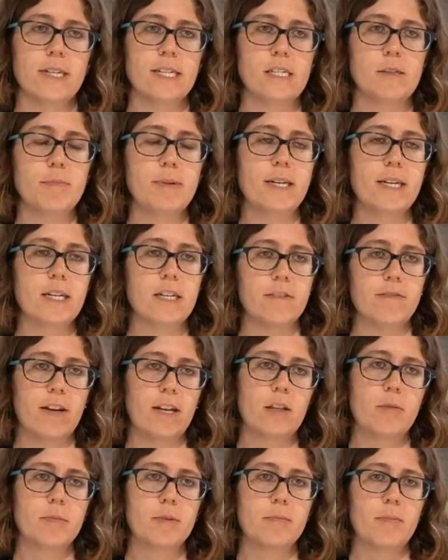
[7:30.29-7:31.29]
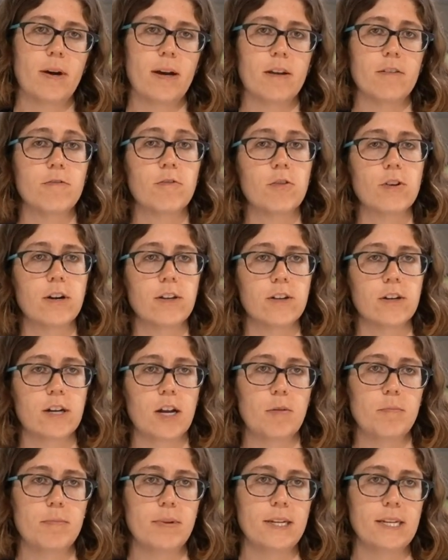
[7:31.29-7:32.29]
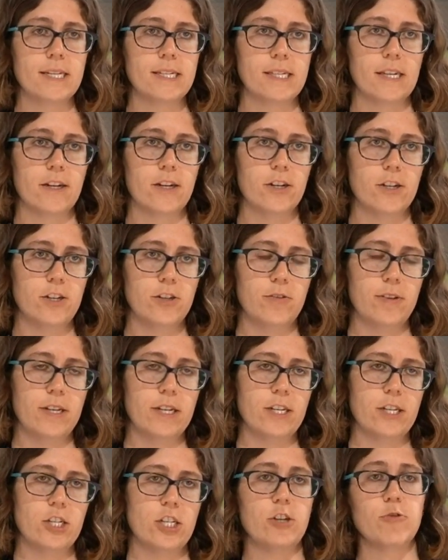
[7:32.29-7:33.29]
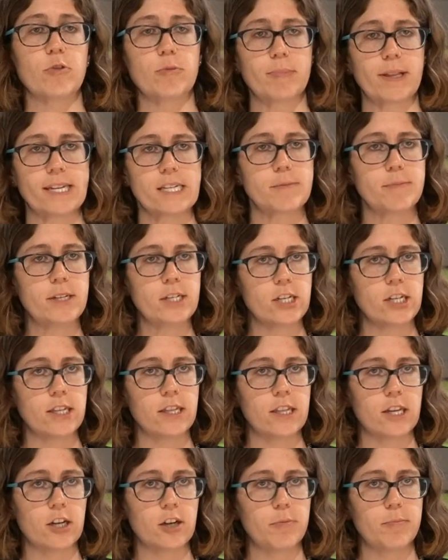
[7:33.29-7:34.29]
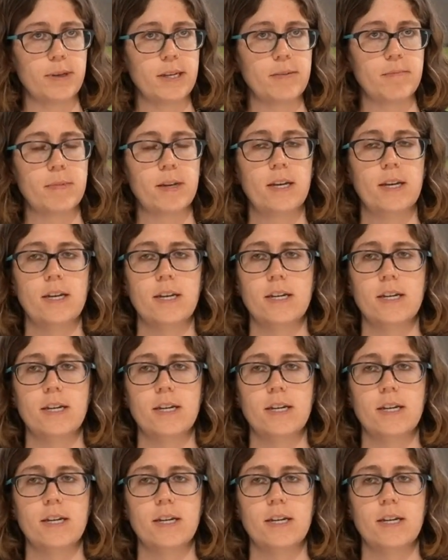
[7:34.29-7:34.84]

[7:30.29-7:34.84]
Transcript: is being developed by four other companies that are doing gene replacement gene therapy.